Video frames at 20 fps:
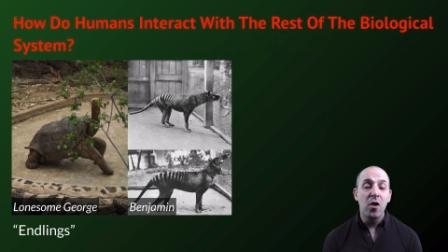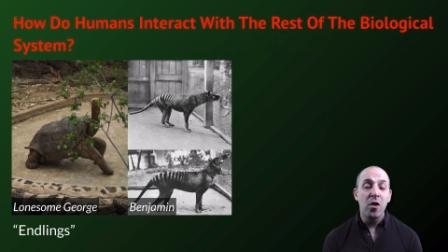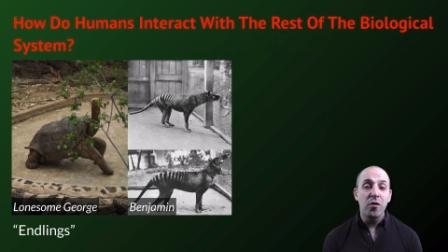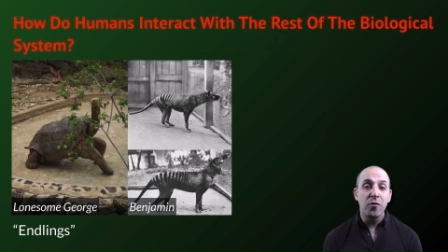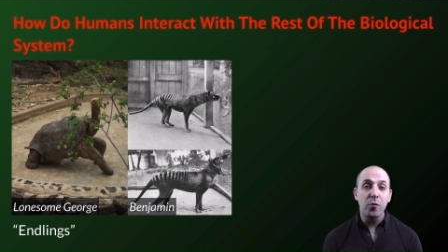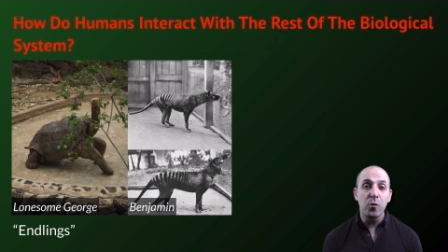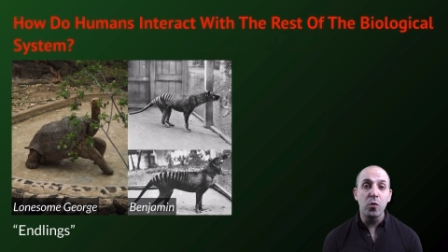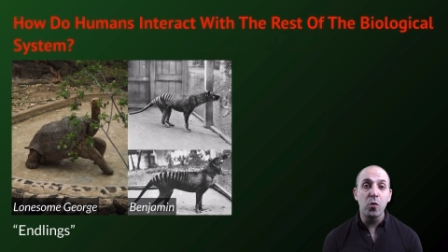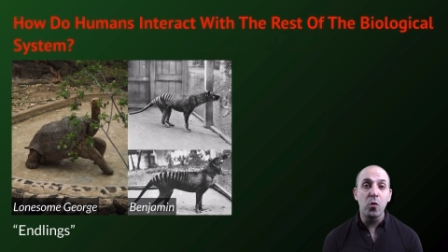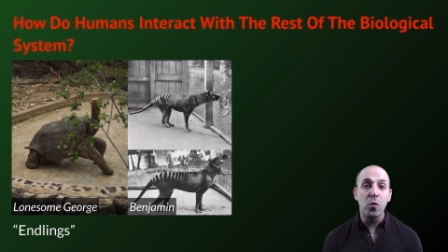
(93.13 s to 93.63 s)

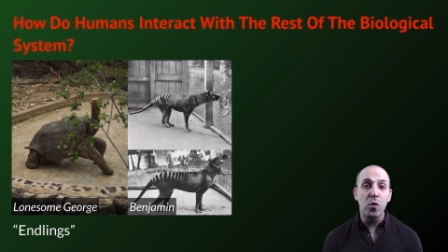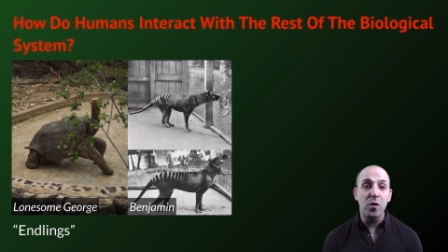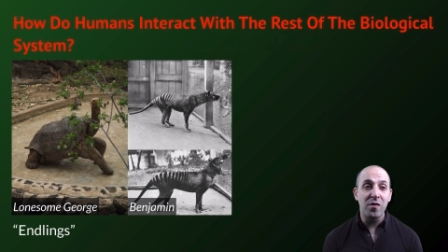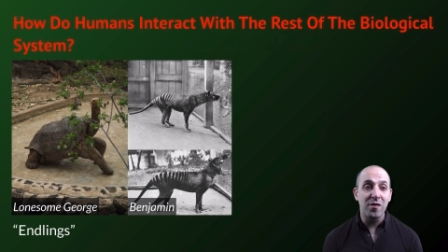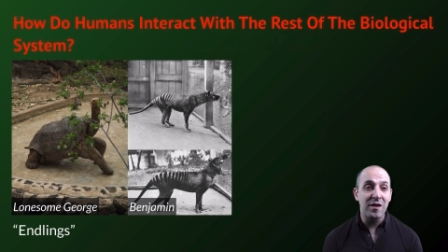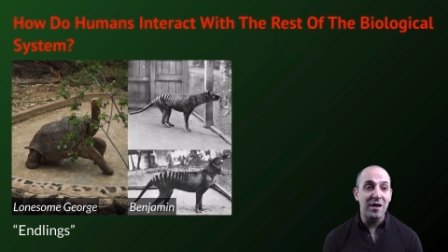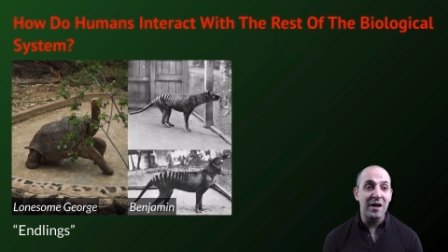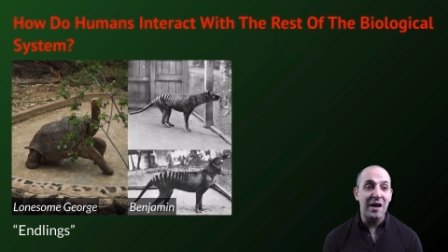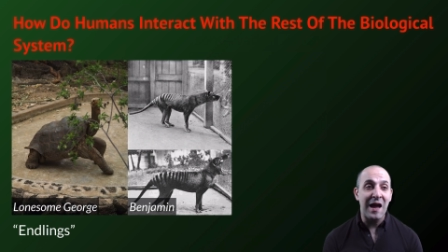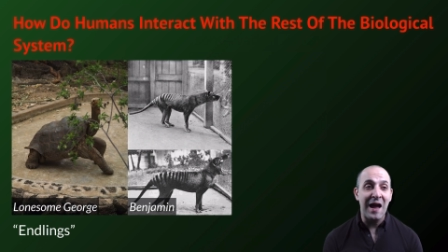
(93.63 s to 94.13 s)
through
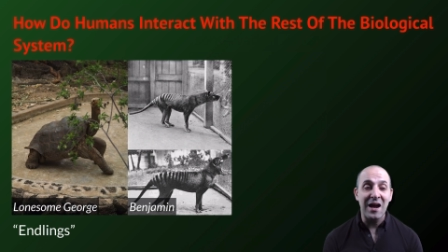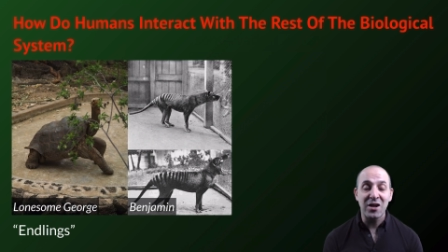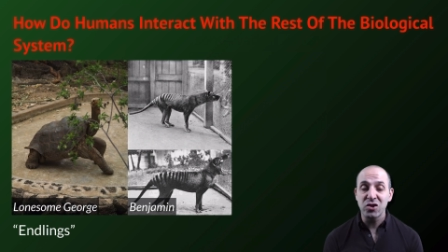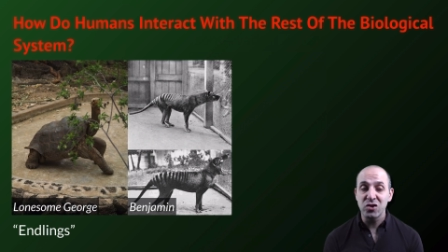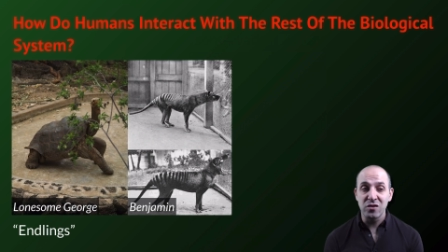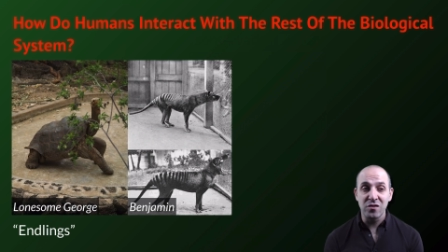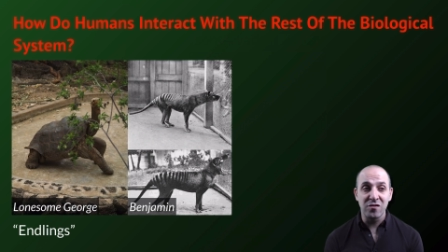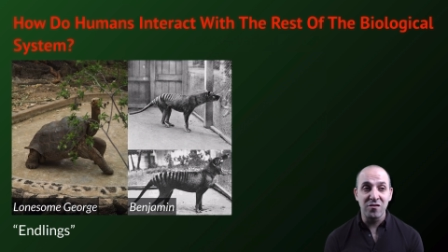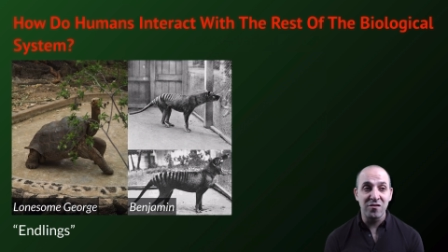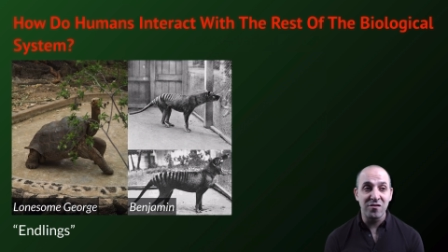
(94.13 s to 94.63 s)
the
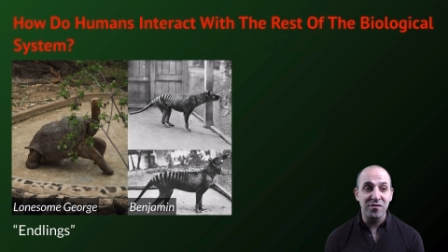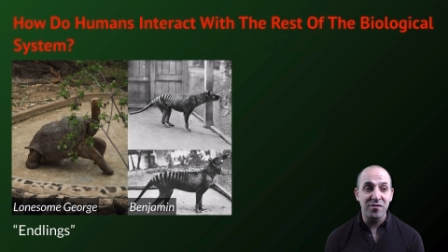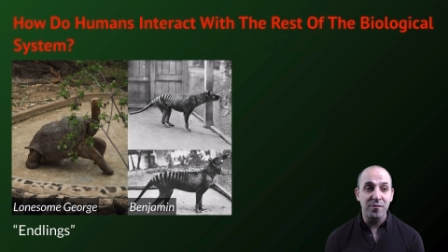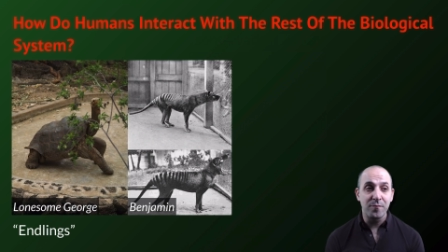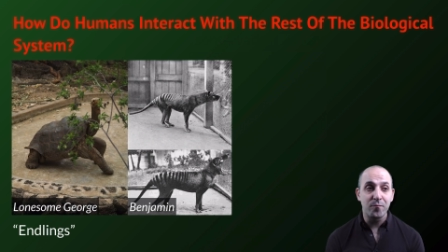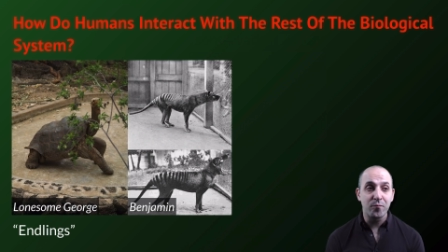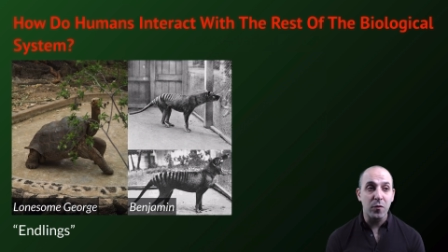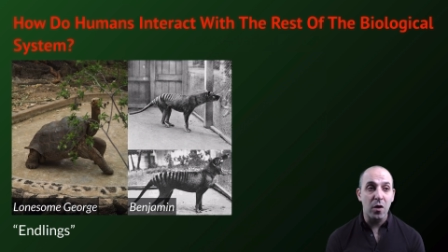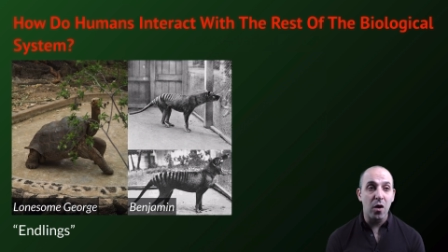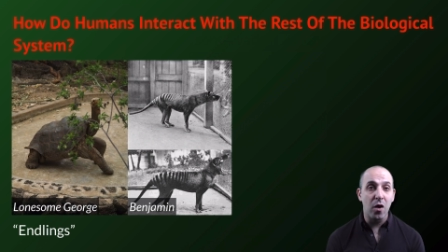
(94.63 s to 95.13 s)
actions
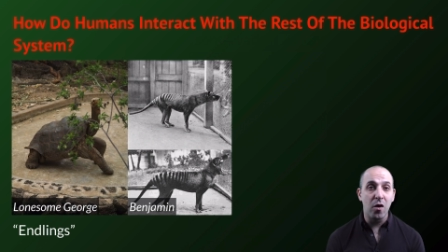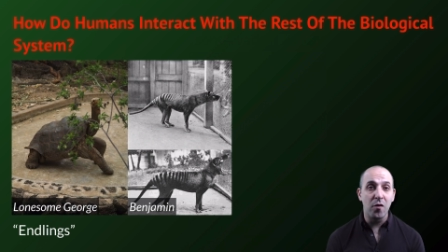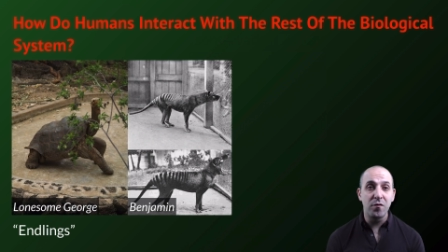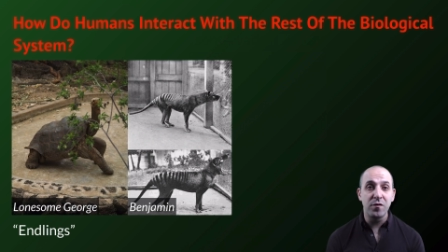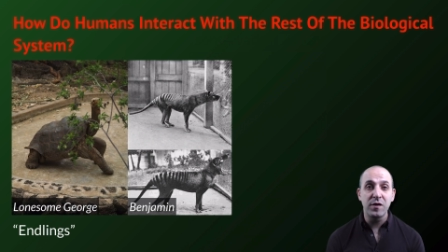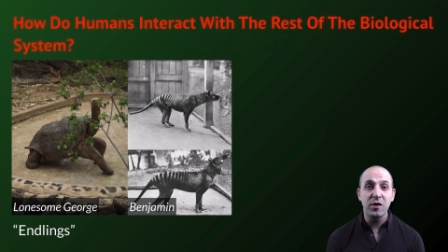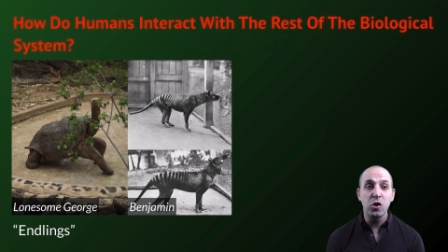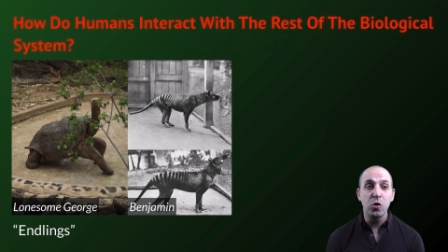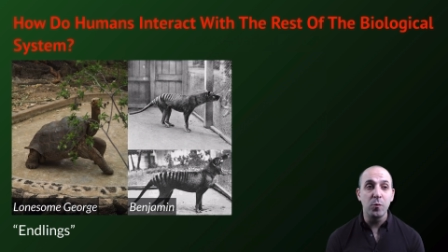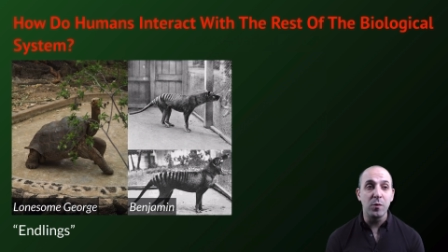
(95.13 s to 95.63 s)
of
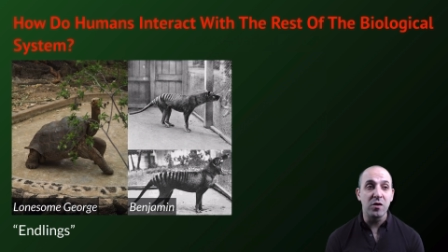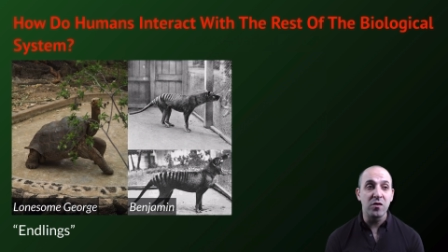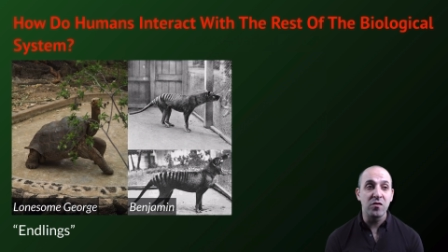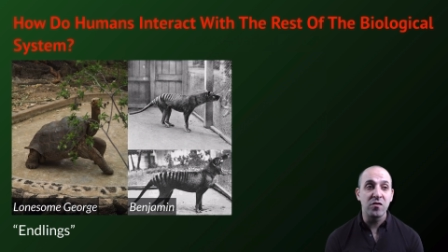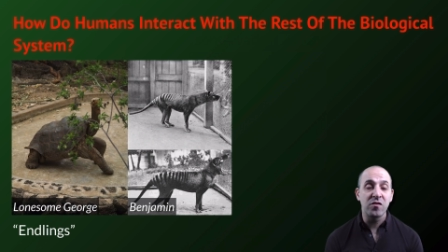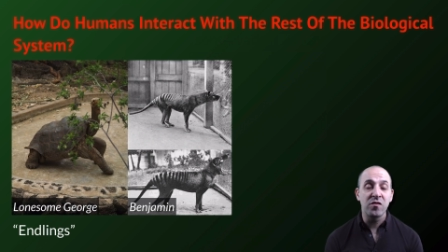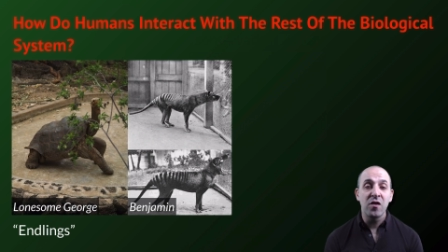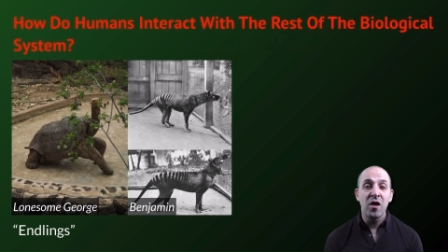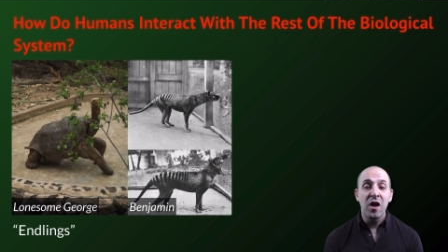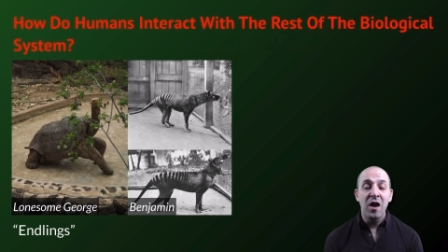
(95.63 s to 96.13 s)

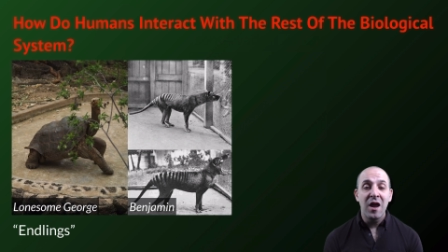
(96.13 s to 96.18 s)
humans.